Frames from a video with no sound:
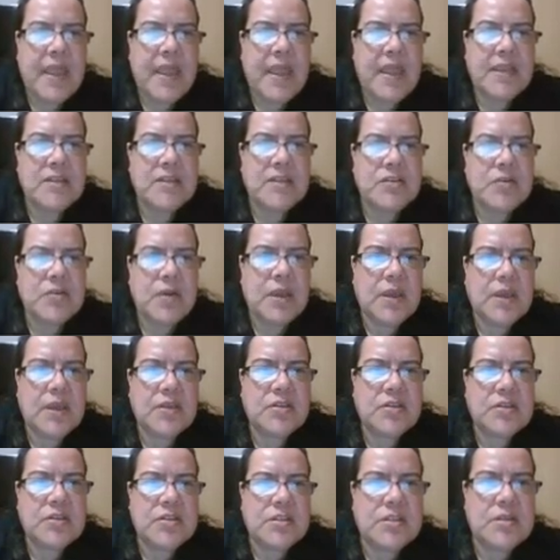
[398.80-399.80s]
And so I
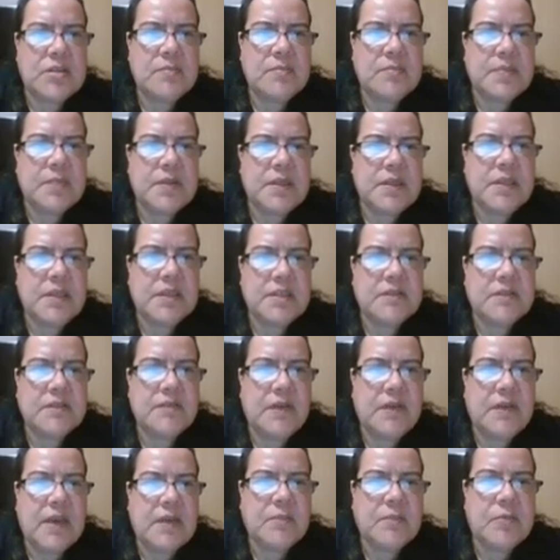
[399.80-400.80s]
could just simply
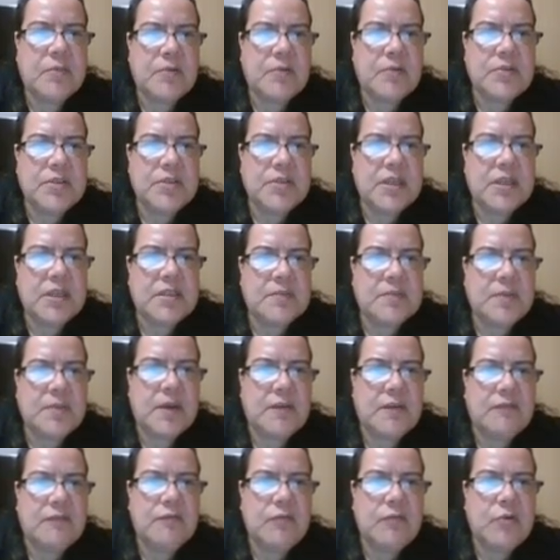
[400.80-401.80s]
divide both sides
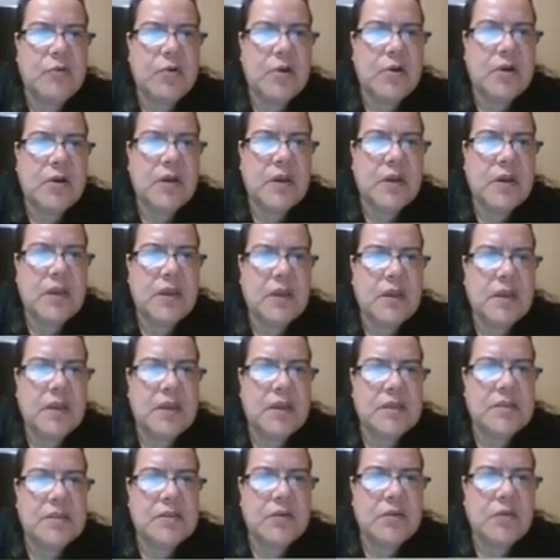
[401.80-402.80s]
by 4.
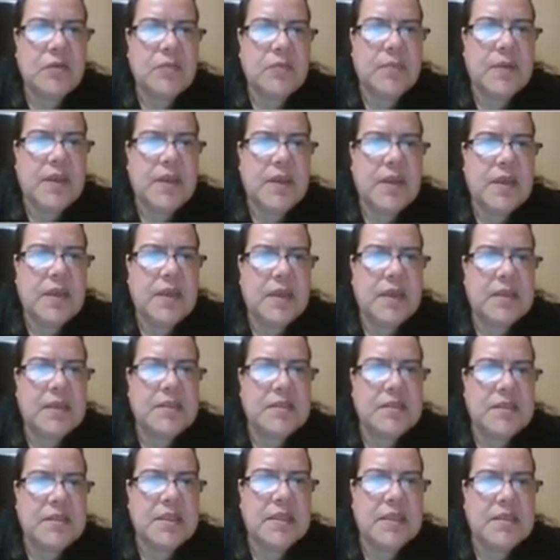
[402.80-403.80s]
So B
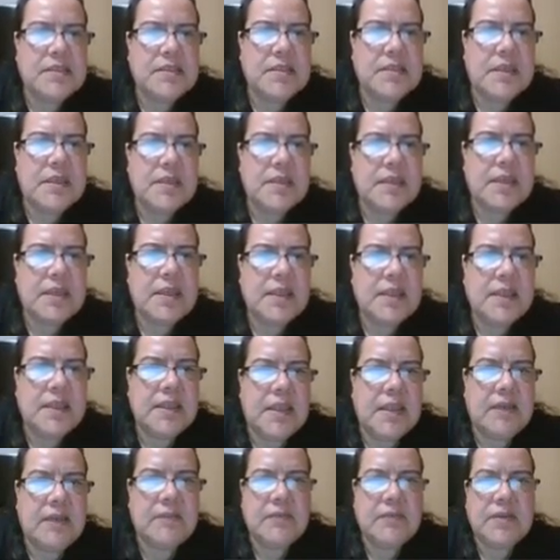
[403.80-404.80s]
is less than
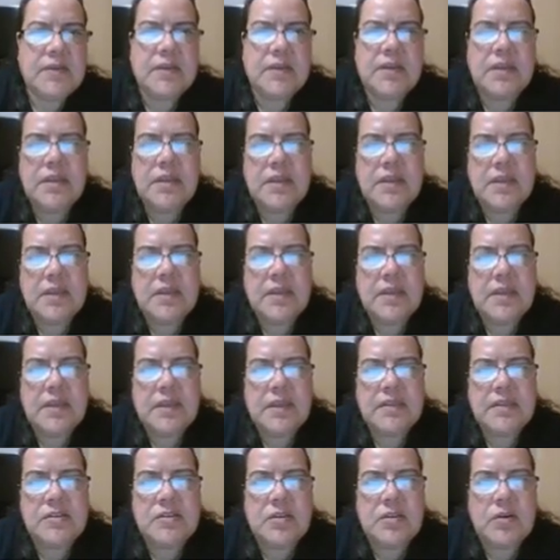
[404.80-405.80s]
11.
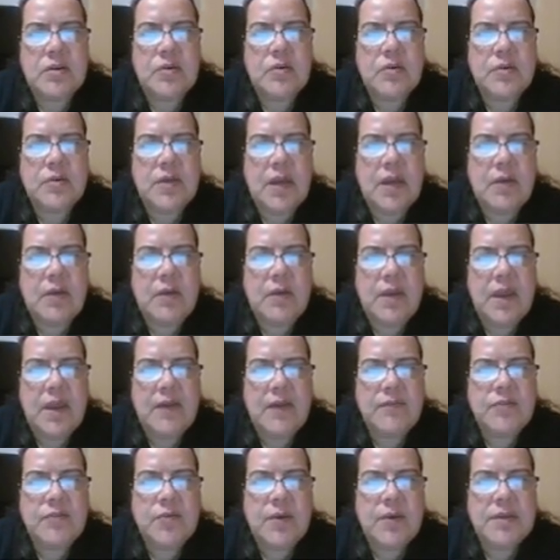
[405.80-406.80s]
So now I
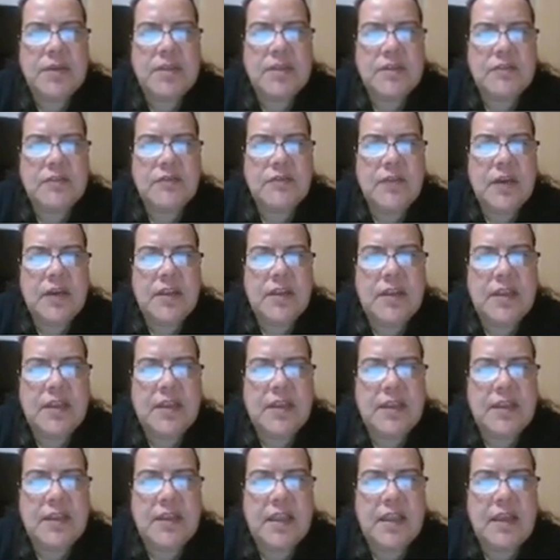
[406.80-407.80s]
have to identify
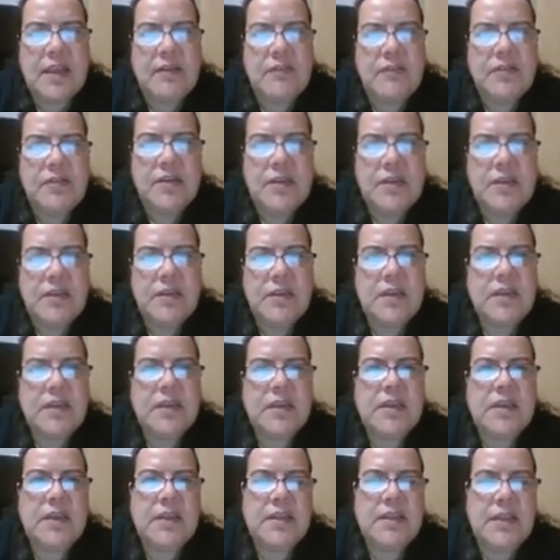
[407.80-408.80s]
the 11.
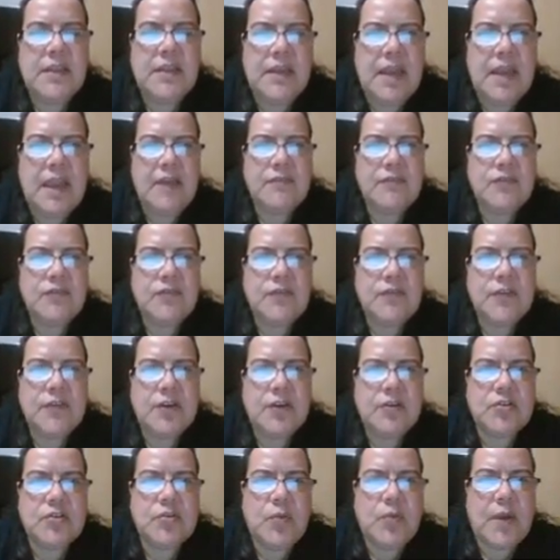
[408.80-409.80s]
Then I have to
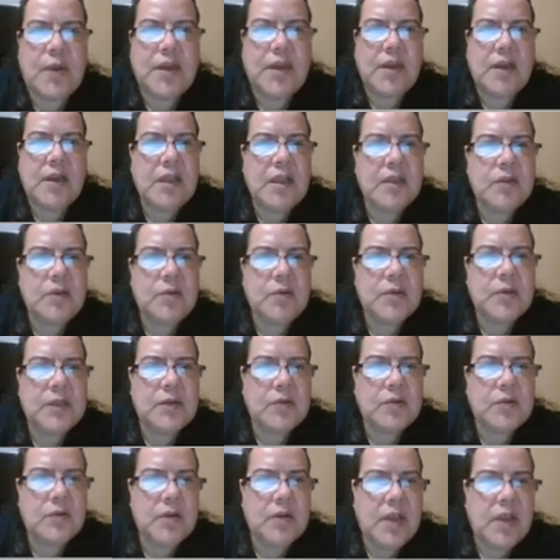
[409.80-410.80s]
figure, do I color it
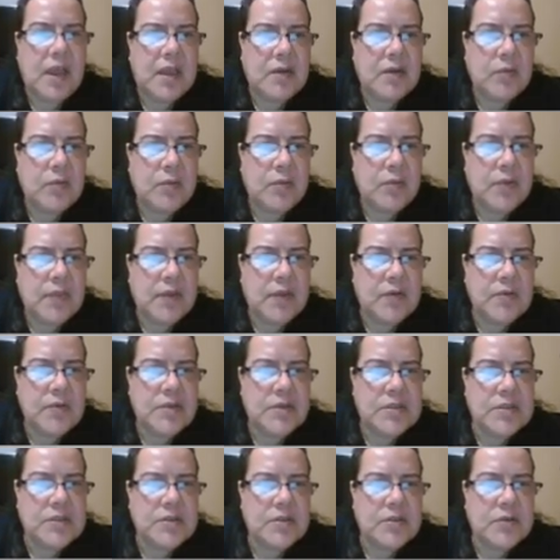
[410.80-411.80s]
or not? Well, there
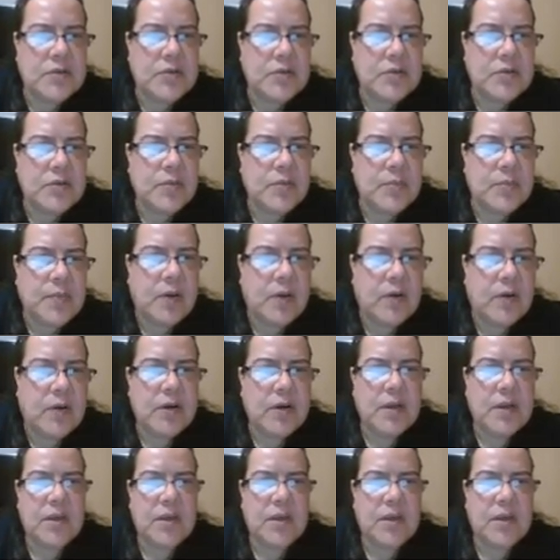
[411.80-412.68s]
is no bar